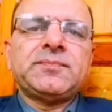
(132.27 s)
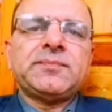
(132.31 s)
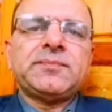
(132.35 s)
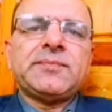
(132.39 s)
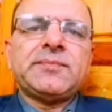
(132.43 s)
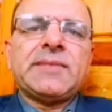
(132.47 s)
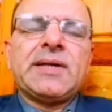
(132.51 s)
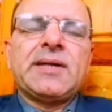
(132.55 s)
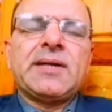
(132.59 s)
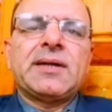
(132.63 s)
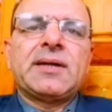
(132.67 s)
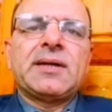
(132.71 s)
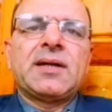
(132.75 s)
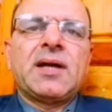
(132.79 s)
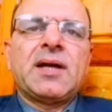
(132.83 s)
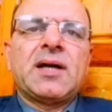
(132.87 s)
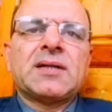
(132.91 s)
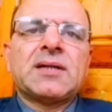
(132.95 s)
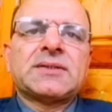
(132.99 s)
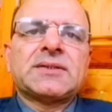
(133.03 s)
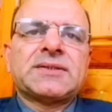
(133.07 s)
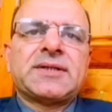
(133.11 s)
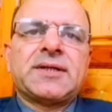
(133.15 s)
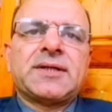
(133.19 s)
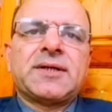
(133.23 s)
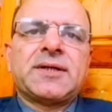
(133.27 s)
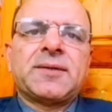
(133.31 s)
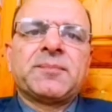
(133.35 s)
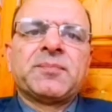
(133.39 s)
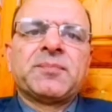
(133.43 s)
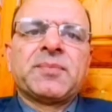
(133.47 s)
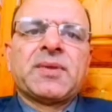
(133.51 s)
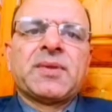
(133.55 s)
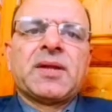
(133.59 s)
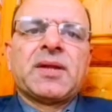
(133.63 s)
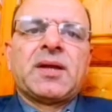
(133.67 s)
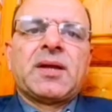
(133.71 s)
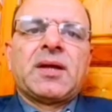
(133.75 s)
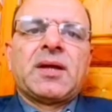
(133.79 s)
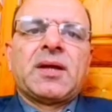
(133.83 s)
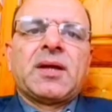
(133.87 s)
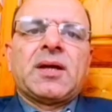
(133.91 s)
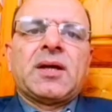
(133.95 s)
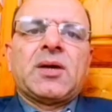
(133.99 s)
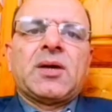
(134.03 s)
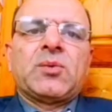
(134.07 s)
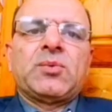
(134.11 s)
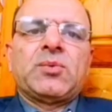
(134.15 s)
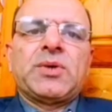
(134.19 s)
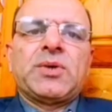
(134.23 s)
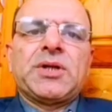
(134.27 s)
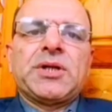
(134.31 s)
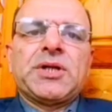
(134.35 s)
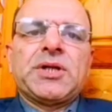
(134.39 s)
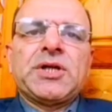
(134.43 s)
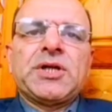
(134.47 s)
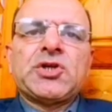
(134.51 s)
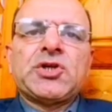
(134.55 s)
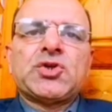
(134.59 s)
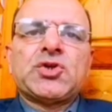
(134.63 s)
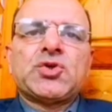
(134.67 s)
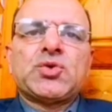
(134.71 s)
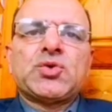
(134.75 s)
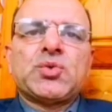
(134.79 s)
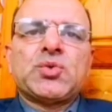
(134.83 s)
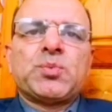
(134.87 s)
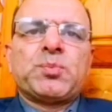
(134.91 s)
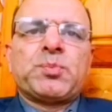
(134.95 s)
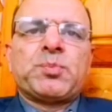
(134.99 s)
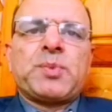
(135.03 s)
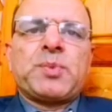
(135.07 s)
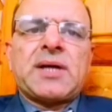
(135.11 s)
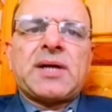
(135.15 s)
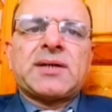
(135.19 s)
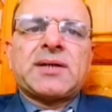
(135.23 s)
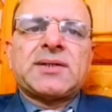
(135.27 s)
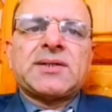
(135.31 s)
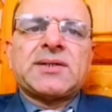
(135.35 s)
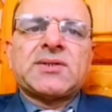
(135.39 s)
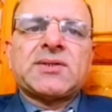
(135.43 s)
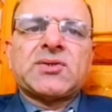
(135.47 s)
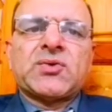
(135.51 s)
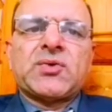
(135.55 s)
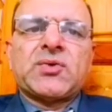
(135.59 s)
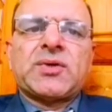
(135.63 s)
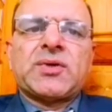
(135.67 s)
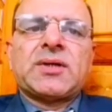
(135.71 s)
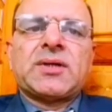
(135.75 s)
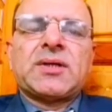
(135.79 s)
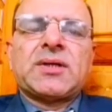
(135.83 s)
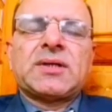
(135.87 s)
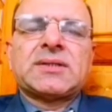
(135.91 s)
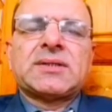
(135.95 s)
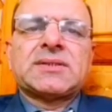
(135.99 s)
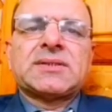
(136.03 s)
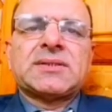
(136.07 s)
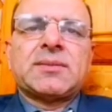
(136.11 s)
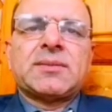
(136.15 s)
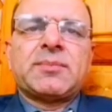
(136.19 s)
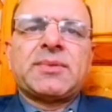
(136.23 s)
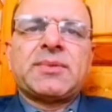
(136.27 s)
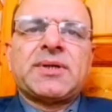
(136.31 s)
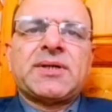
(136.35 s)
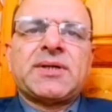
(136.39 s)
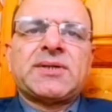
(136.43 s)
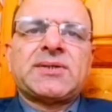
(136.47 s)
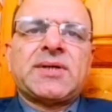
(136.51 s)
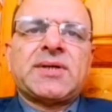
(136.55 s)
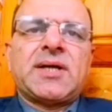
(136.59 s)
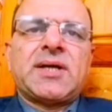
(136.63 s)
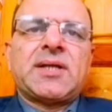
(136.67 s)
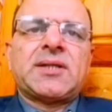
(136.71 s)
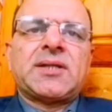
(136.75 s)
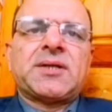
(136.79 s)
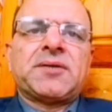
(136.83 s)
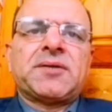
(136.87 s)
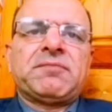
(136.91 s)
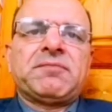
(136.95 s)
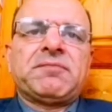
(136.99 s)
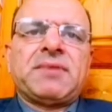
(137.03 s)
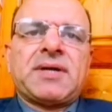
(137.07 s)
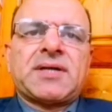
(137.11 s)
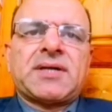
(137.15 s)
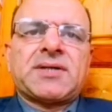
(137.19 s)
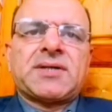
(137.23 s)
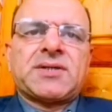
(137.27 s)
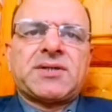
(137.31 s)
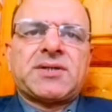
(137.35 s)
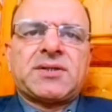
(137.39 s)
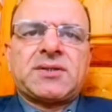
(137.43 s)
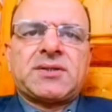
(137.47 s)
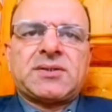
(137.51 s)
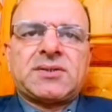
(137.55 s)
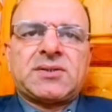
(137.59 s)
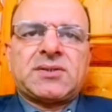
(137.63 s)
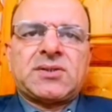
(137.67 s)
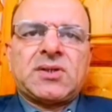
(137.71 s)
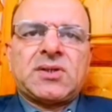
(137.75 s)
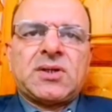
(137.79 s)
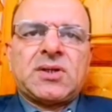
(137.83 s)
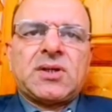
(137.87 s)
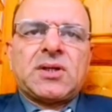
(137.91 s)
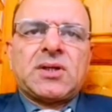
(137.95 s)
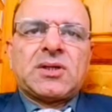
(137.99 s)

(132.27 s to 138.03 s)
And lastly, we need to practice critical summaries and reflections.